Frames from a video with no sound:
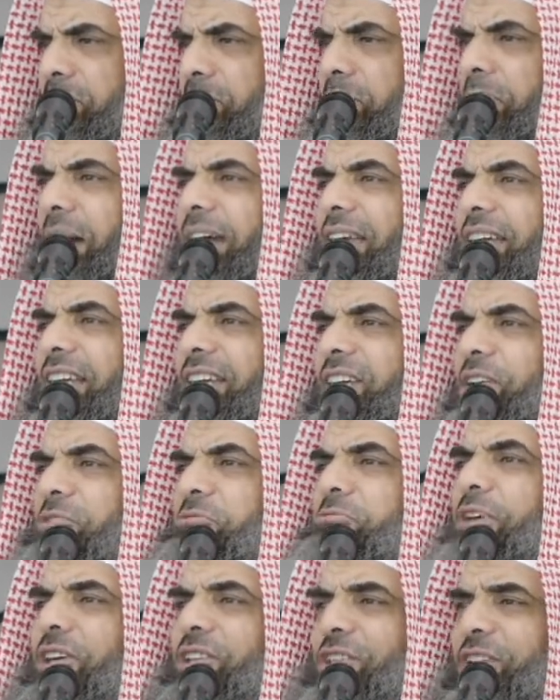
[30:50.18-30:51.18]
by
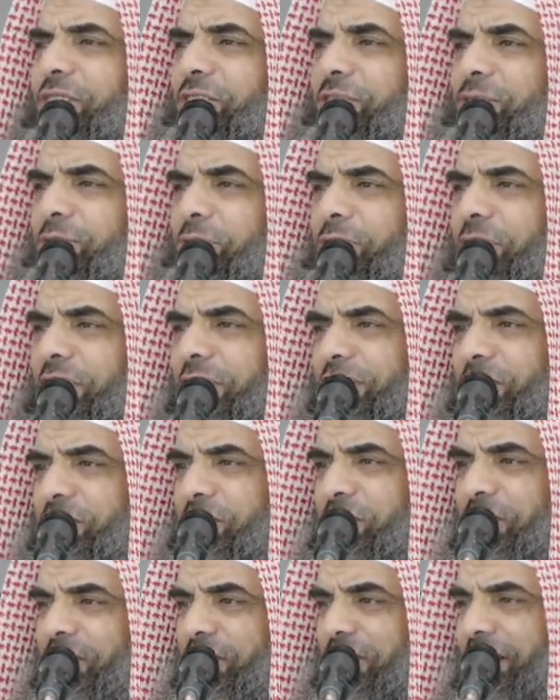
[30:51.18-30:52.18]
rushing to the
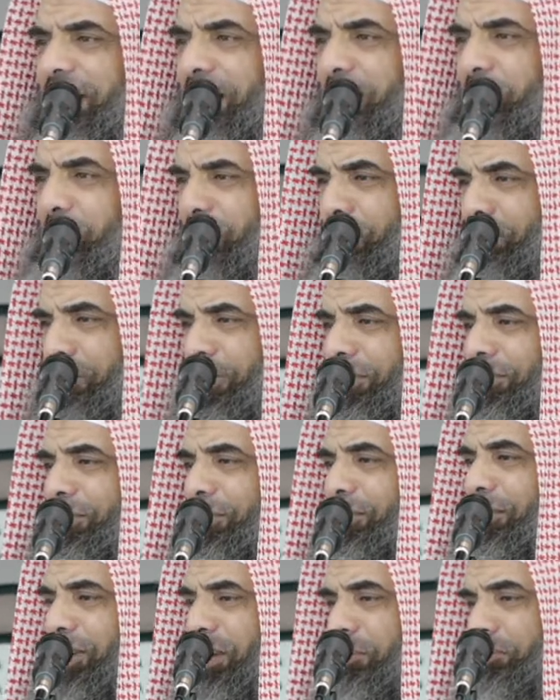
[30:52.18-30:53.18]
kitchen and
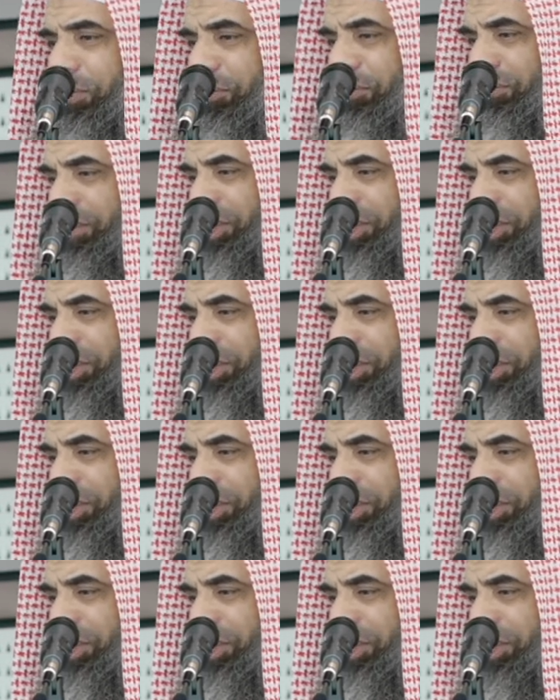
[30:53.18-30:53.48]
preparing a cup of